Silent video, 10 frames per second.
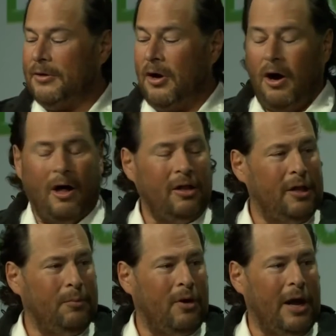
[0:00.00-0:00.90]
would call
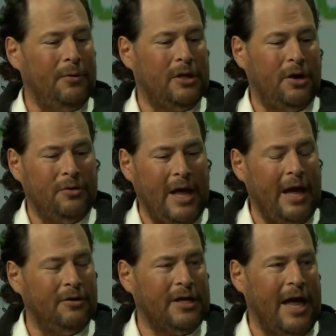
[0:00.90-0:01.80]
him, or I would go
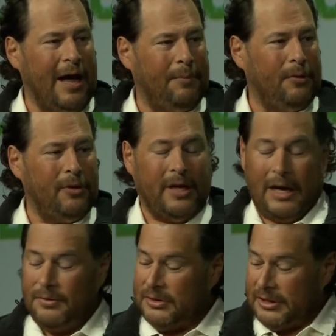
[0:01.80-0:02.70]
down to Apple
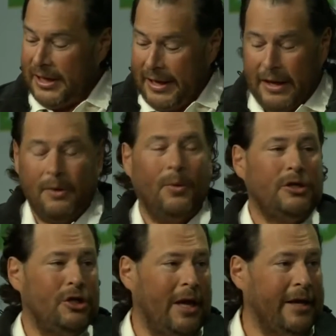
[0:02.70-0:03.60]
and I would say,
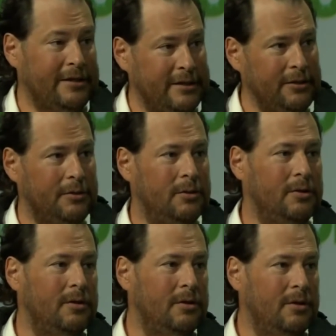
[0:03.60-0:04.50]
what should I do?
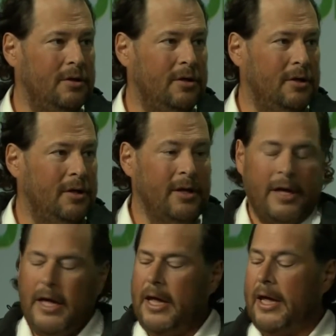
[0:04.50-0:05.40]

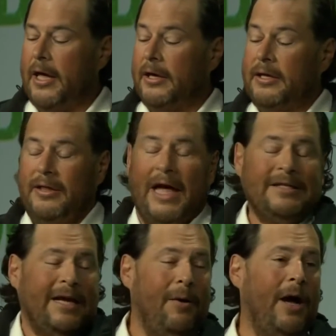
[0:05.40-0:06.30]
And
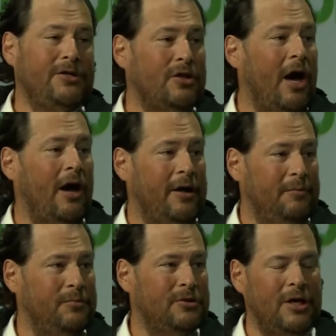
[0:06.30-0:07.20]
that's how I saw
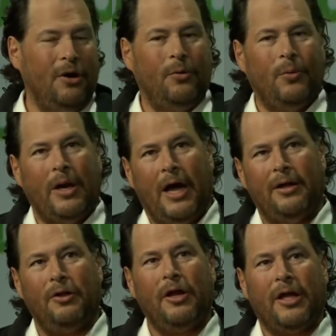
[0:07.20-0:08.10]
him. So when
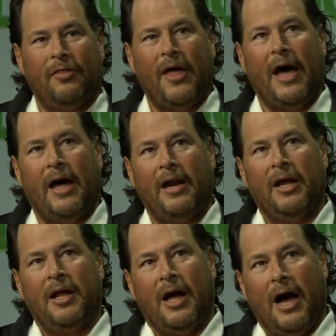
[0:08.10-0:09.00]
I look at
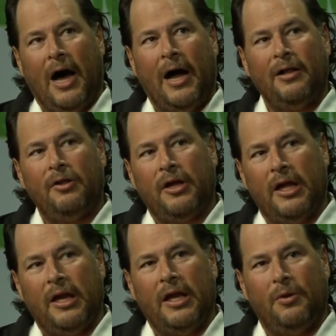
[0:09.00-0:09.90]
that, I look
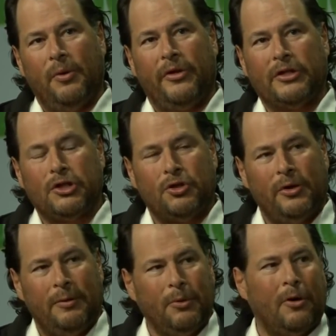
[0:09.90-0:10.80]
at it with
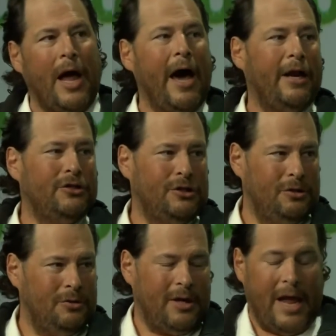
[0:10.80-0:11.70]
extreme
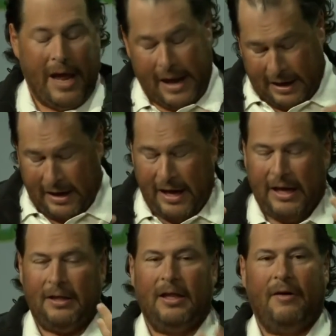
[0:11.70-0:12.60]
gratitude and
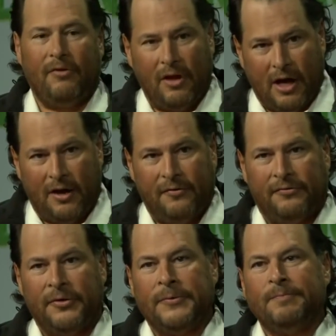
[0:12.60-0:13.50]
a level
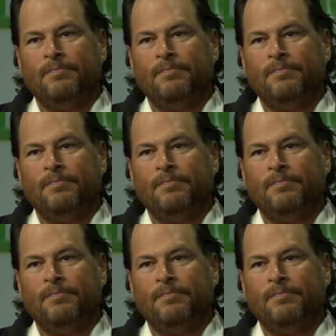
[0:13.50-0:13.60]
of